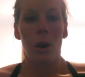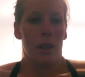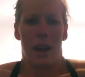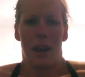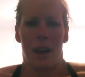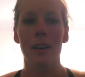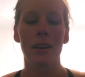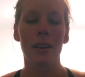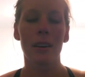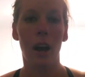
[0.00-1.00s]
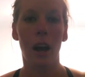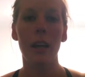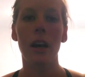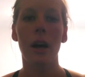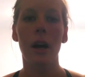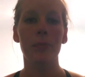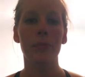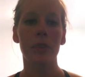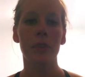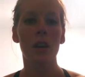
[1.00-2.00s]
yeah,
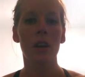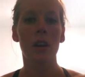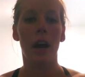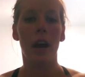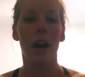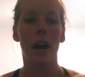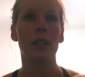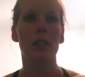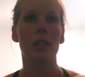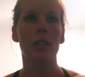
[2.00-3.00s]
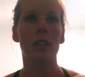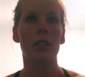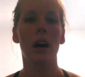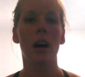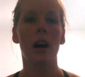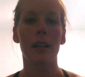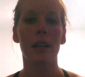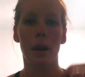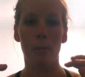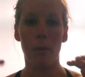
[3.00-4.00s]
I could tell like
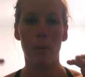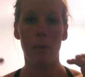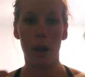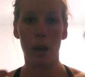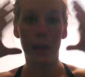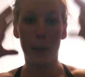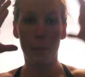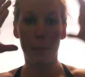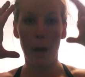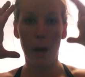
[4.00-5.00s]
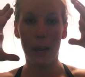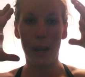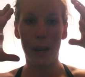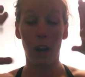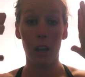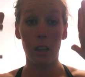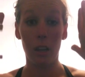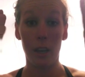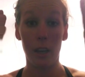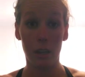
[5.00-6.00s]
that my like mind got
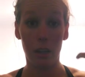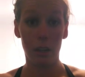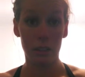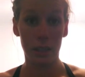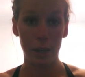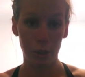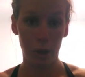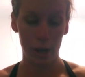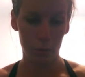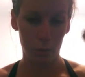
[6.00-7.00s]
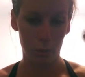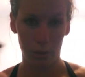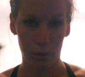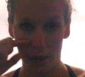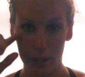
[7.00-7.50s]
like sidetracked whenever I